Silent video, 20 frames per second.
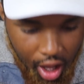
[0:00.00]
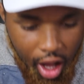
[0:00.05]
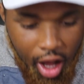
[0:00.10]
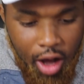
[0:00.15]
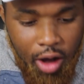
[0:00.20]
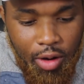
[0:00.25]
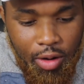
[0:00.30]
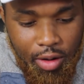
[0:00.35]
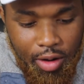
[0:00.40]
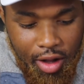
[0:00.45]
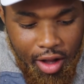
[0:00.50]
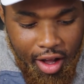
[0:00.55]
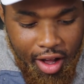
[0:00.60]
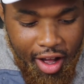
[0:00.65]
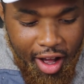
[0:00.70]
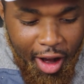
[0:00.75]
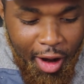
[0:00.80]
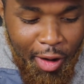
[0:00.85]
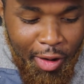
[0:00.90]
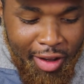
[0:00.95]
Oh,
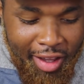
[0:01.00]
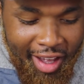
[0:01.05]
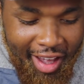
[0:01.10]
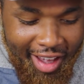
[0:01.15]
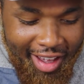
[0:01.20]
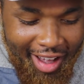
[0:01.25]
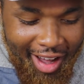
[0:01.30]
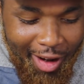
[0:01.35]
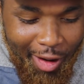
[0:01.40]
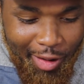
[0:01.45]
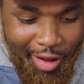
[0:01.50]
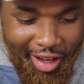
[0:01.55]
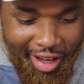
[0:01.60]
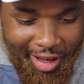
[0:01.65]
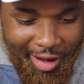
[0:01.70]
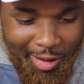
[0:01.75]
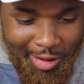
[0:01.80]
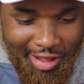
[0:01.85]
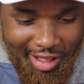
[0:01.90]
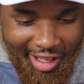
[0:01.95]
okay, okay,
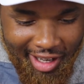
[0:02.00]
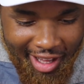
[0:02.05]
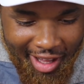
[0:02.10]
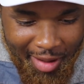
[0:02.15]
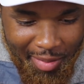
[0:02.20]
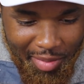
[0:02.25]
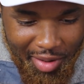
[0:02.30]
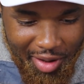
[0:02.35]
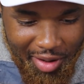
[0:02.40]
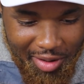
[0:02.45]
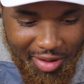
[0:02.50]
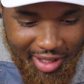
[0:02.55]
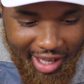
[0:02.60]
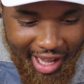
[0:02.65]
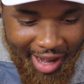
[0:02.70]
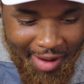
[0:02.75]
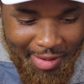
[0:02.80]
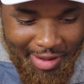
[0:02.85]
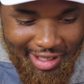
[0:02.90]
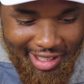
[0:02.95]
those are Lambos.
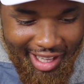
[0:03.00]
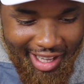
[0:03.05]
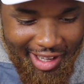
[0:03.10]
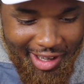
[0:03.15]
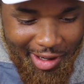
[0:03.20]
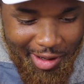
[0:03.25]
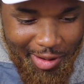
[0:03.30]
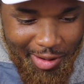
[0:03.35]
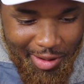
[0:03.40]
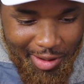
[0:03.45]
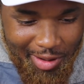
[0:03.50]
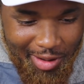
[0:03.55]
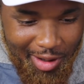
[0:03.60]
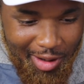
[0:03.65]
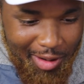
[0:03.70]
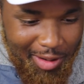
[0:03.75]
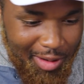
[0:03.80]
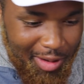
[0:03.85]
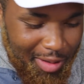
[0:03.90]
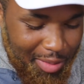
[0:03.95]
I was like, hold on,
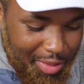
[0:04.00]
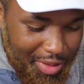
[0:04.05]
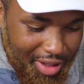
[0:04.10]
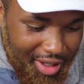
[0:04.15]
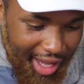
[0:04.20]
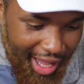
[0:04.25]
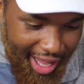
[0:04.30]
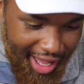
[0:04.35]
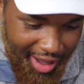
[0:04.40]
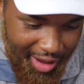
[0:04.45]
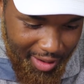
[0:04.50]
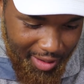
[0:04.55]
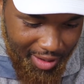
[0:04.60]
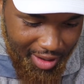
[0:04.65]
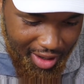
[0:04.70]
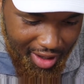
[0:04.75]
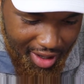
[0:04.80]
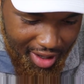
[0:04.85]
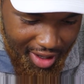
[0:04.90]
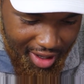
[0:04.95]
hold on, bro.
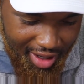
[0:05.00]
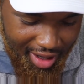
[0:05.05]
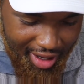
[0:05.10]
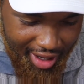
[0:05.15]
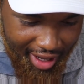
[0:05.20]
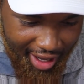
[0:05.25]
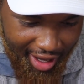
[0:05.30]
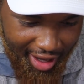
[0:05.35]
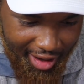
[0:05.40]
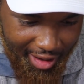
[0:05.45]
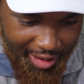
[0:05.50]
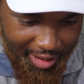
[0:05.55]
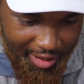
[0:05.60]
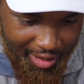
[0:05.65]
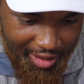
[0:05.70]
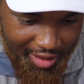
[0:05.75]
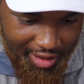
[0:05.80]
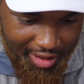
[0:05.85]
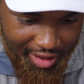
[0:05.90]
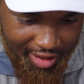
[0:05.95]
How,
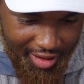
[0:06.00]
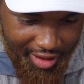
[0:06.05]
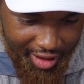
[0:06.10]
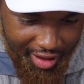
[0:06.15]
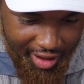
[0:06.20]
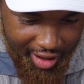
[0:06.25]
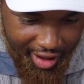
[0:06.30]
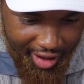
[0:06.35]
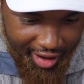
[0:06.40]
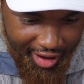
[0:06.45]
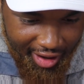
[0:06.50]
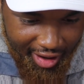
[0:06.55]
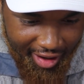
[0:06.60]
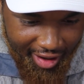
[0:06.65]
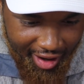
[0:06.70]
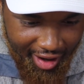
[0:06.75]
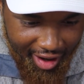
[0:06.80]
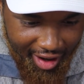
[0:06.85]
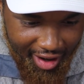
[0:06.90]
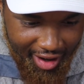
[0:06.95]
how? Yeah, all right,
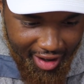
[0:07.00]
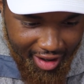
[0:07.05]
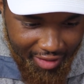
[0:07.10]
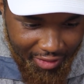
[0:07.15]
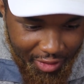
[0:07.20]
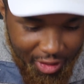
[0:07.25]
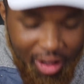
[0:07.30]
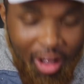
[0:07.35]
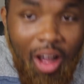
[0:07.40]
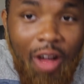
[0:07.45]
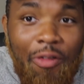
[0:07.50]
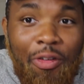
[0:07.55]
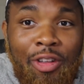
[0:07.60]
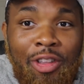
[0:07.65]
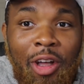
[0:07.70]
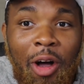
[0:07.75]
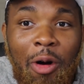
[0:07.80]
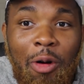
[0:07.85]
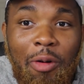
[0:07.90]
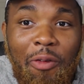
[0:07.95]
all right. Yeah, for for
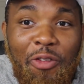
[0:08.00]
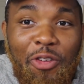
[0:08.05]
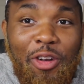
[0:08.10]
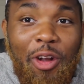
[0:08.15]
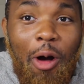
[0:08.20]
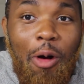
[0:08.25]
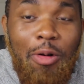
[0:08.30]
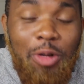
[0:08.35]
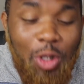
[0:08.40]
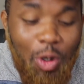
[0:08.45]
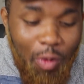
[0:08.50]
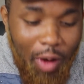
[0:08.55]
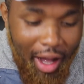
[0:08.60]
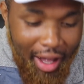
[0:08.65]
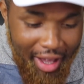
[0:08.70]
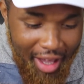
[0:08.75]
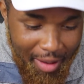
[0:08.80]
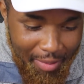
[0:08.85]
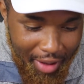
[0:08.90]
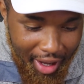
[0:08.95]
those for those who are
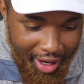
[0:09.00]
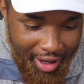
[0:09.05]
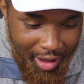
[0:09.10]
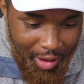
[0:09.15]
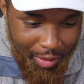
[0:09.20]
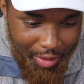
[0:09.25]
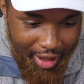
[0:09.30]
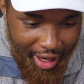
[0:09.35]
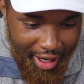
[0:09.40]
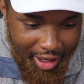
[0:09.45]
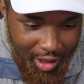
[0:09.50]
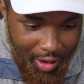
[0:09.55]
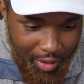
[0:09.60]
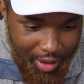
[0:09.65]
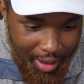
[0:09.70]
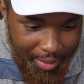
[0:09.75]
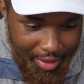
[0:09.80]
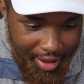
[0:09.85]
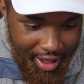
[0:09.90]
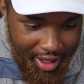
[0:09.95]
hip, y'all know y'all know
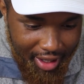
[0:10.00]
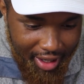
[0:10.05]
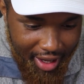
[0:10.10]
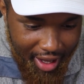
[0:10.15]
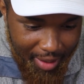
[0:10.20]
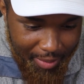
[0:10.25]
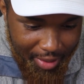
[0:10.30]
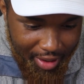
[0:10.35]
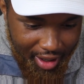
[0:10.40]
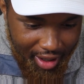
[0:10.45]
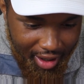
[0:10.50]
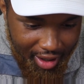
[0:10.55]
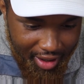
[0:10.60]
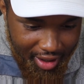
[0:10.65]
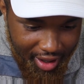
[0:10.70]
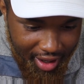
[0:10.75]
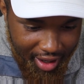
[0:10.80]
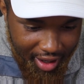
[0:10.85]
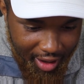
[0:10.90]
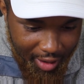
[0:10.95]
what I'm getting at. But uh,
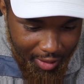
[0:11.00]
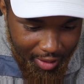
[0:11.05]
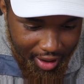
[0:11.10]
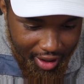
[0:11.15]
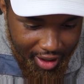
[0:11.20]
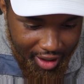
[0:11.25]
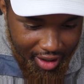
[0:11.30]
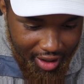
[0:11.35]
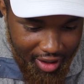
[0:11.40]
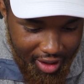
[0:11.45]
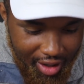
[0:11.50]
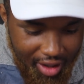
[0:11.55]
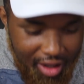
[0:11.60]
yeah, okay.